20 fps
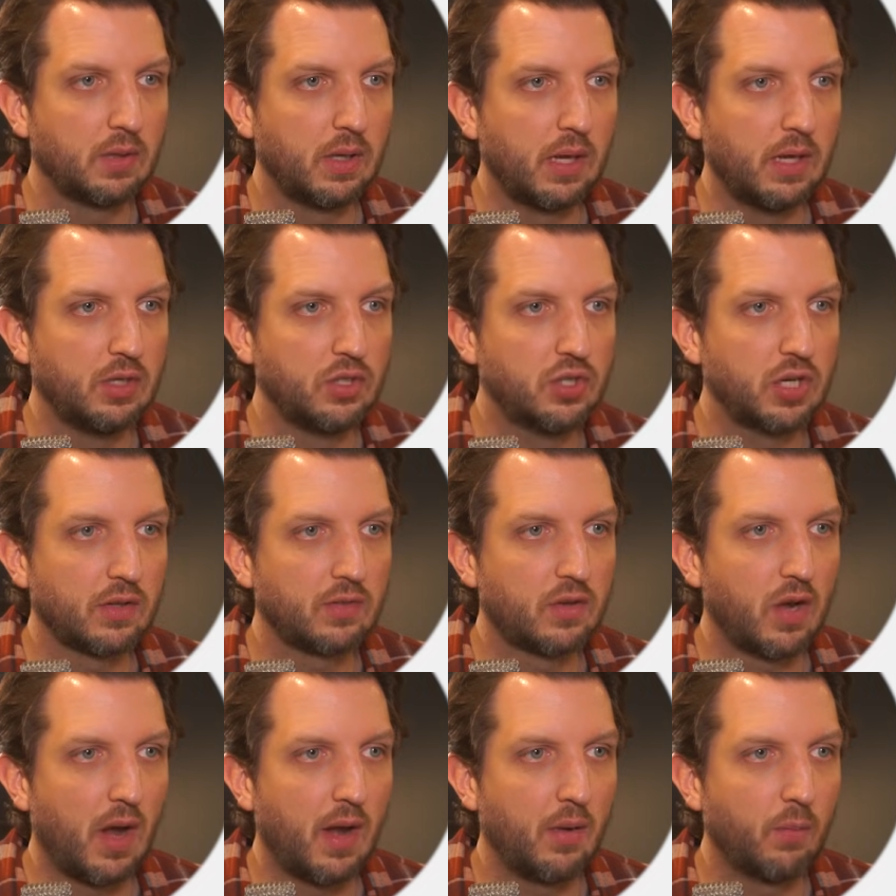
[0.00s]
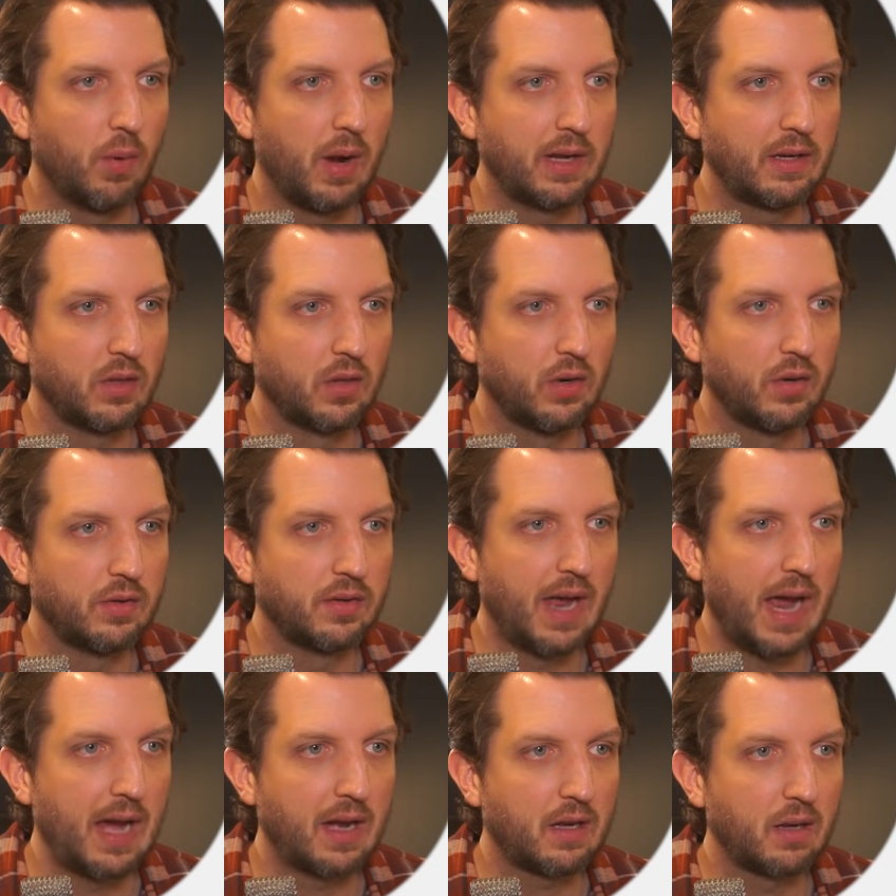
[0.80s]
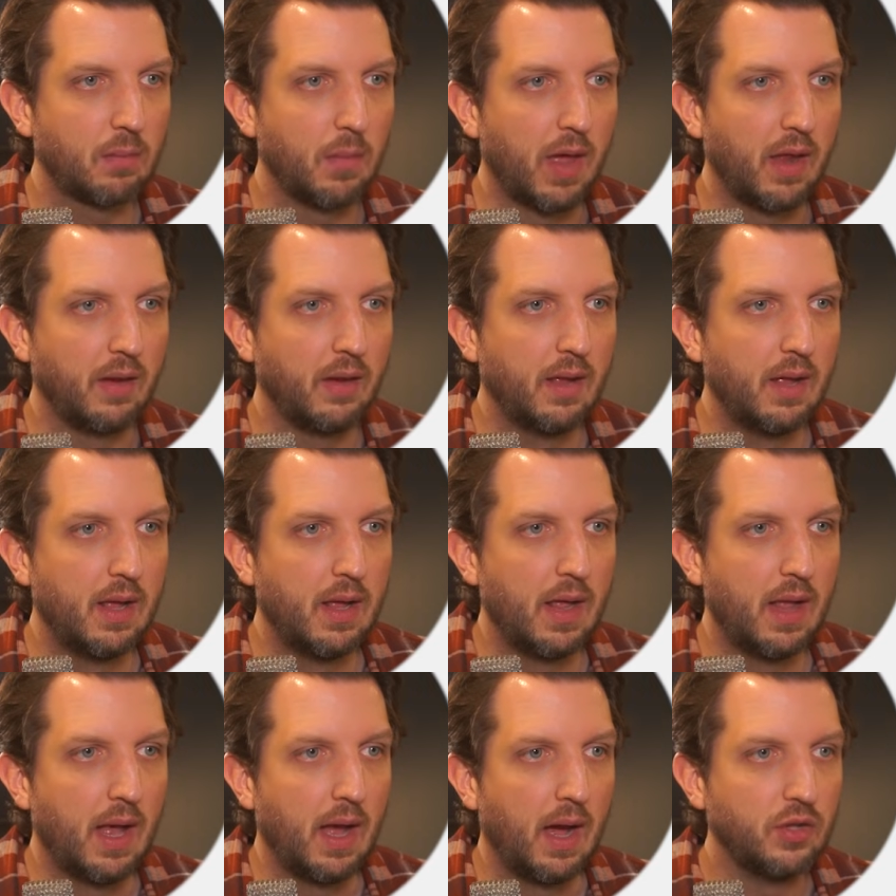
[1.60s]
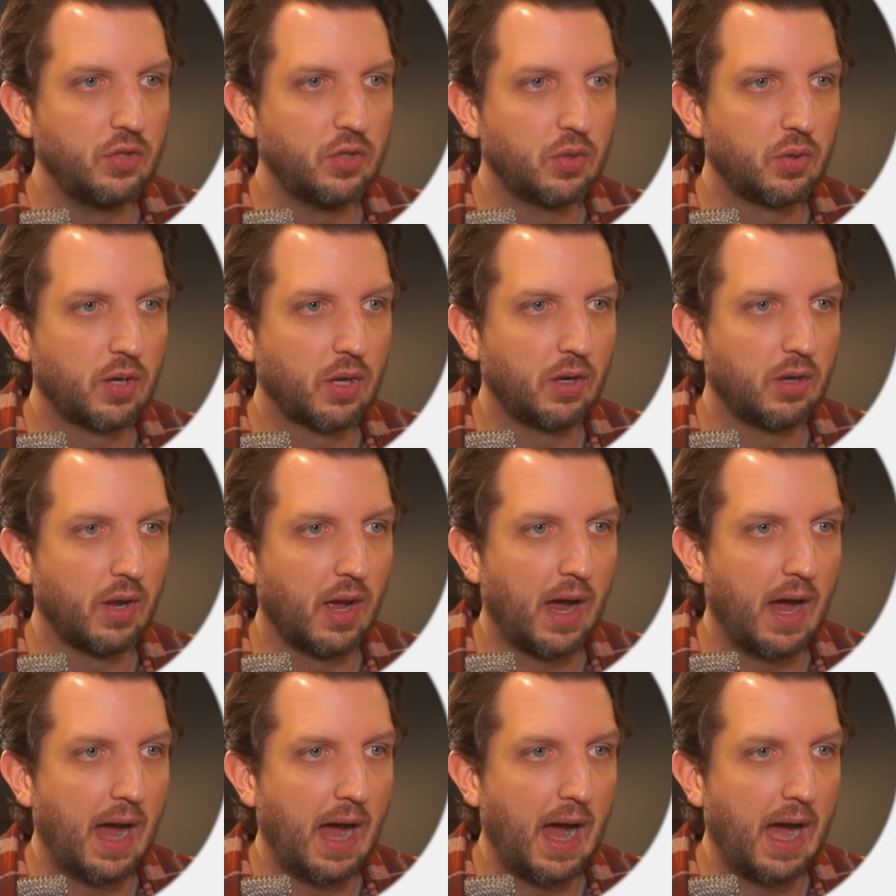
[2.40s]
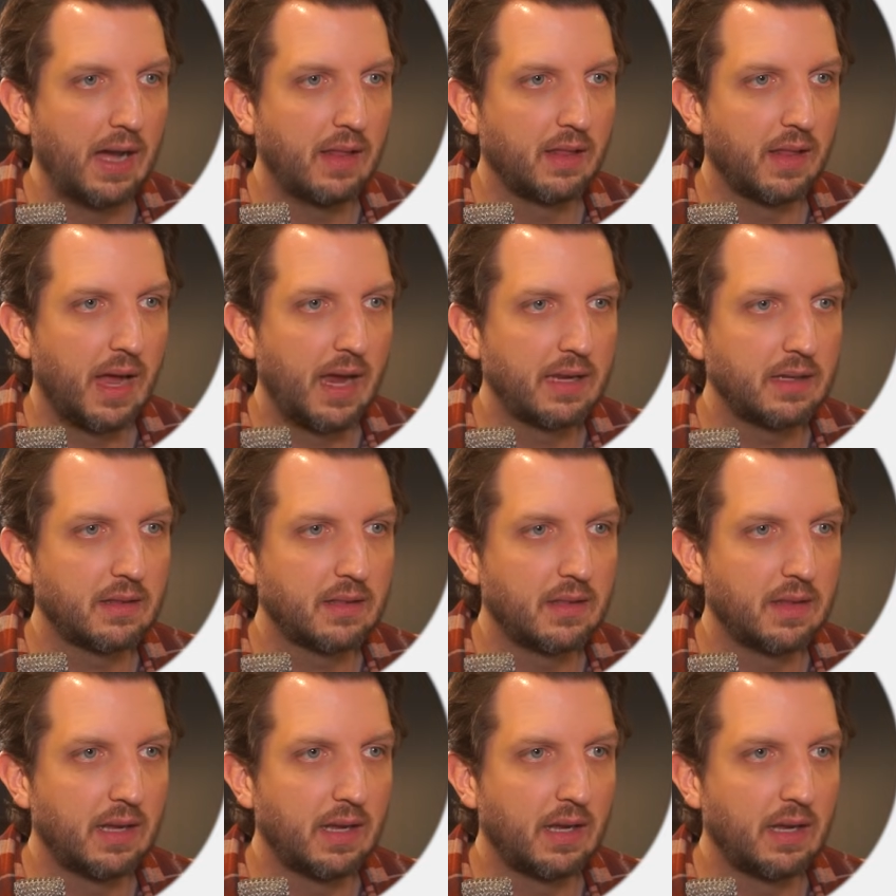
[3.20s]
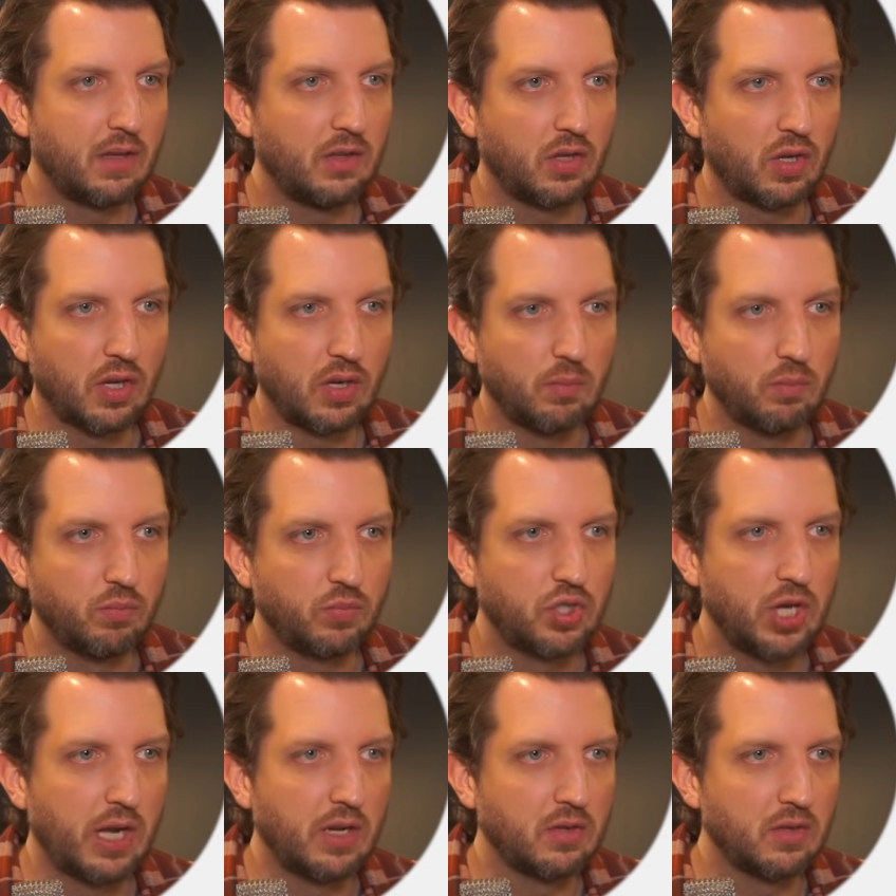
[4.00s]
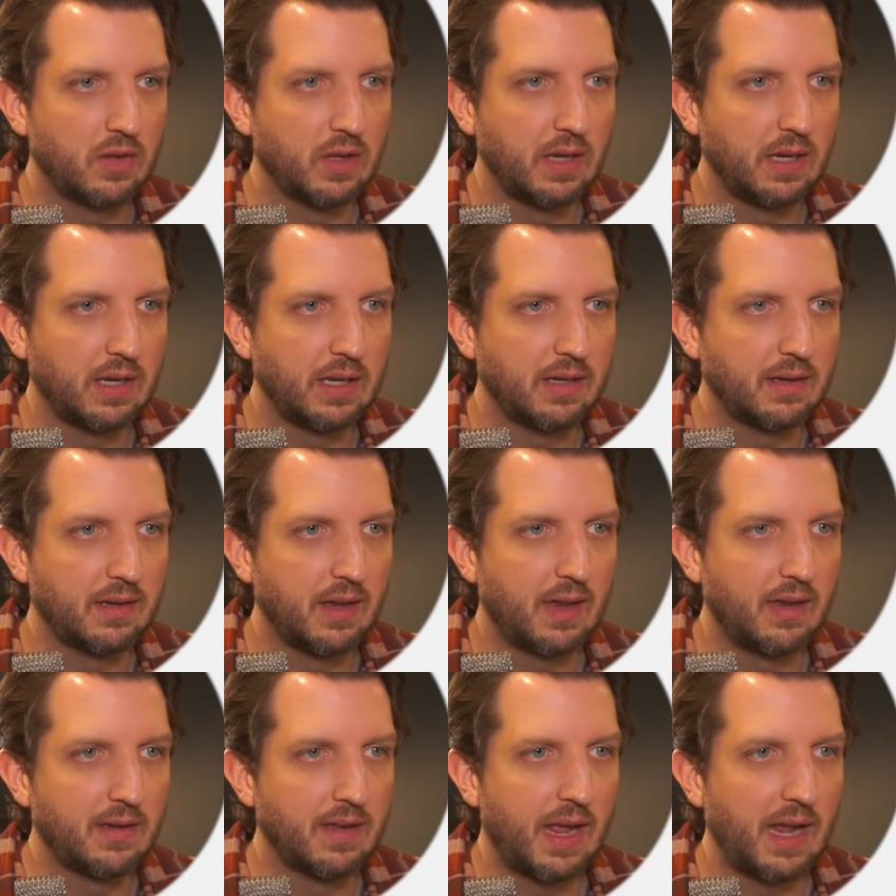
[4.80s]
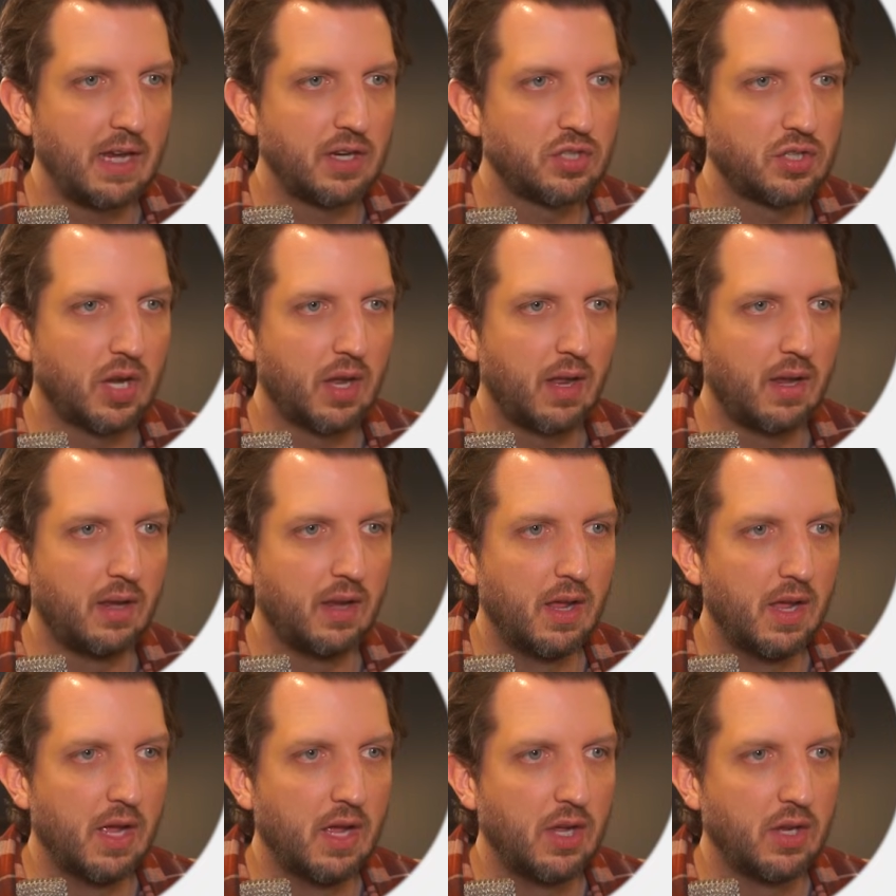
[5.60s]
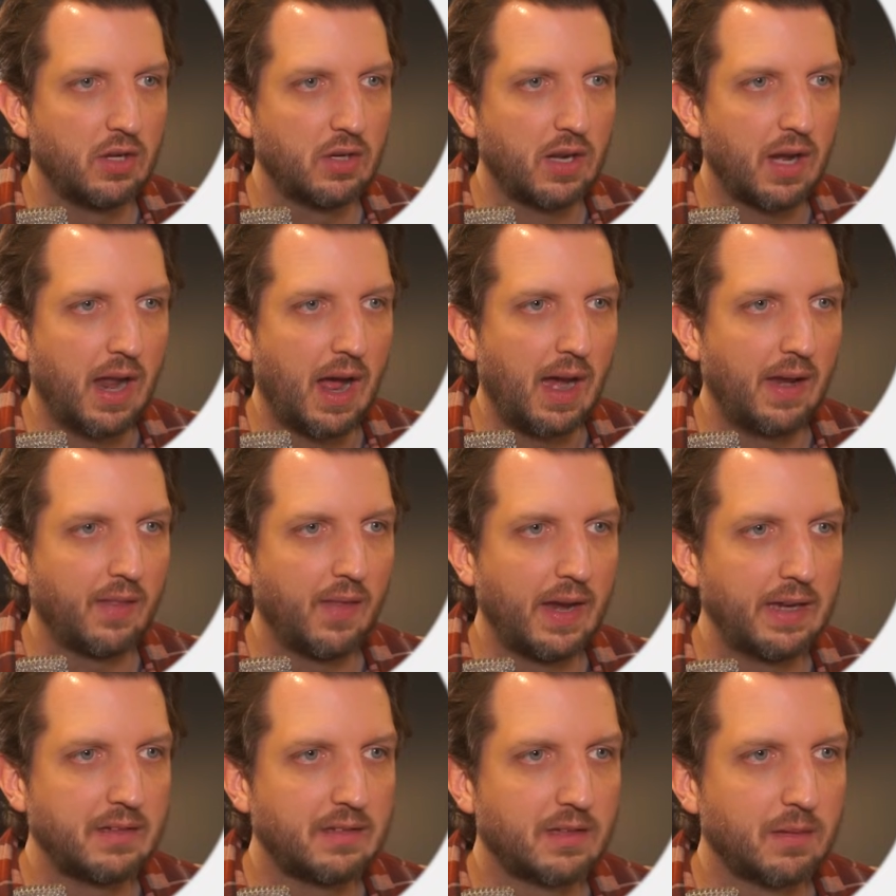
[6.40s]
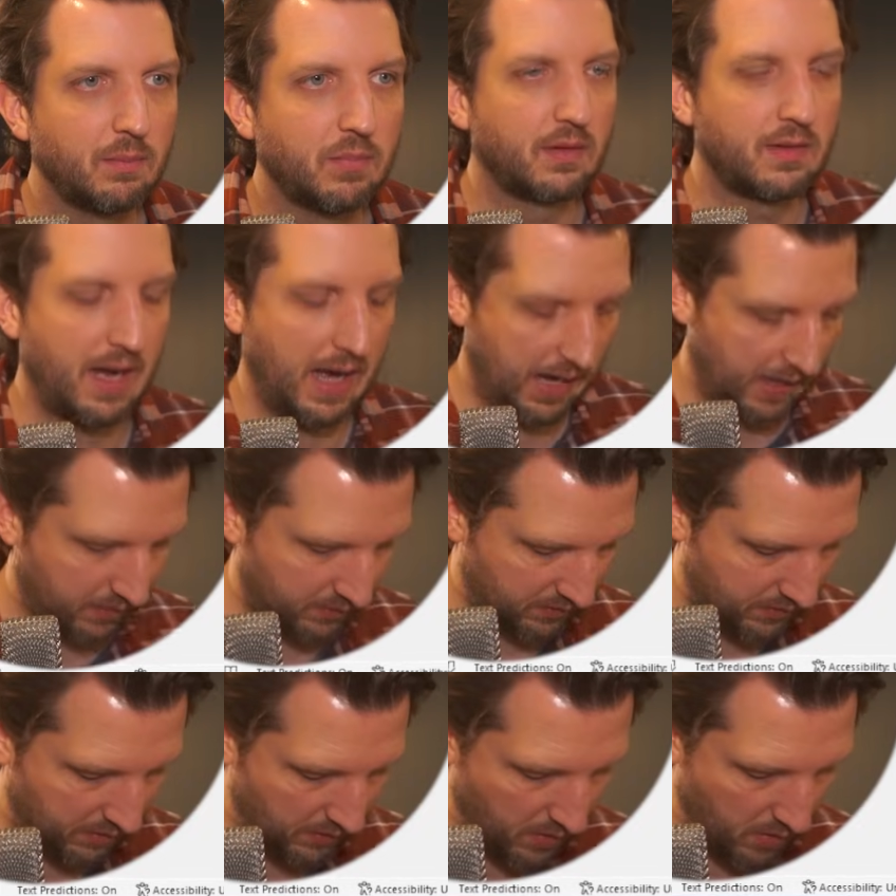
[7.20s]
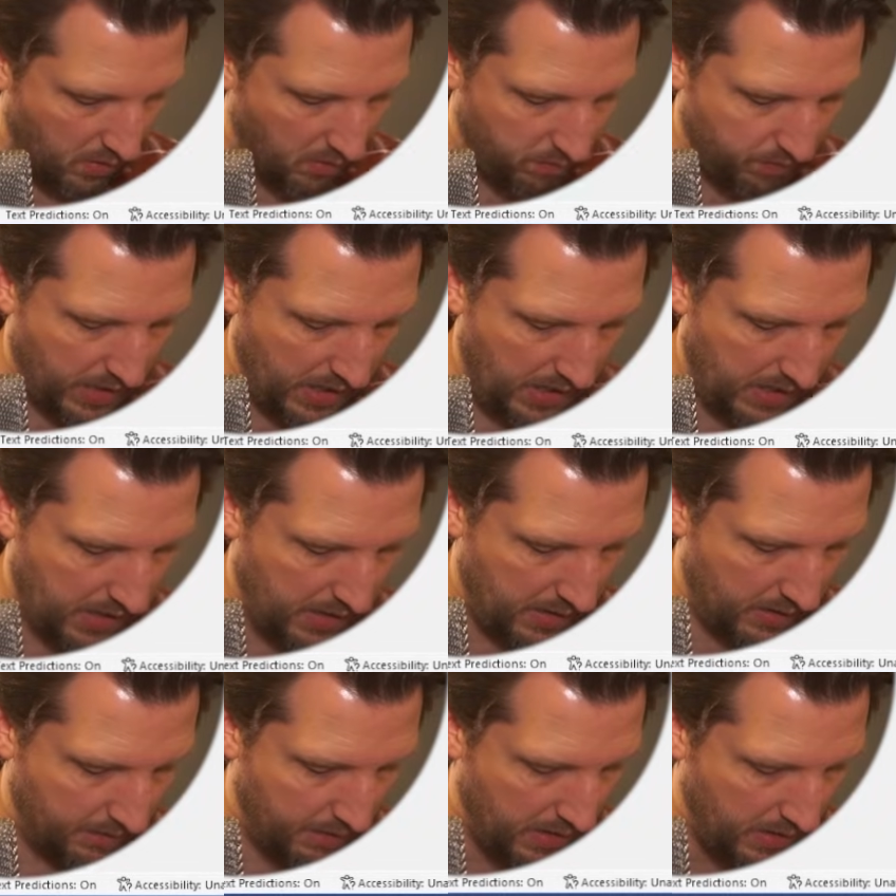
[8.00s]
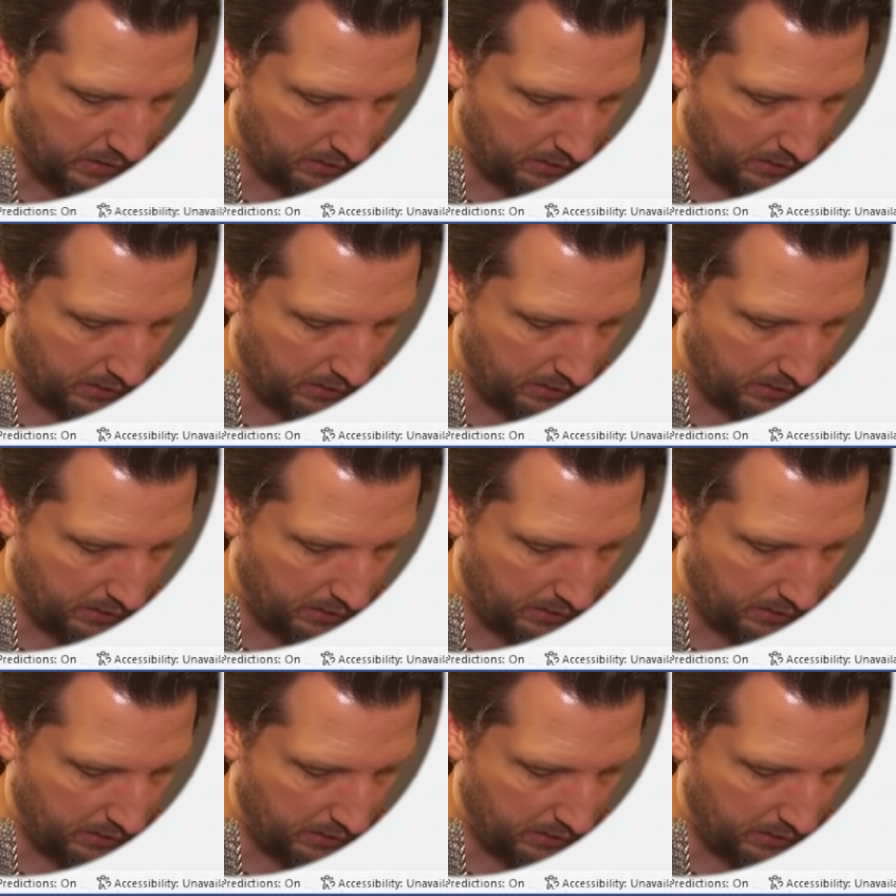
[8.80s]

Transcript: And just on a regular document, you could highlight you can change the indentation, you can highlight some text and go Bob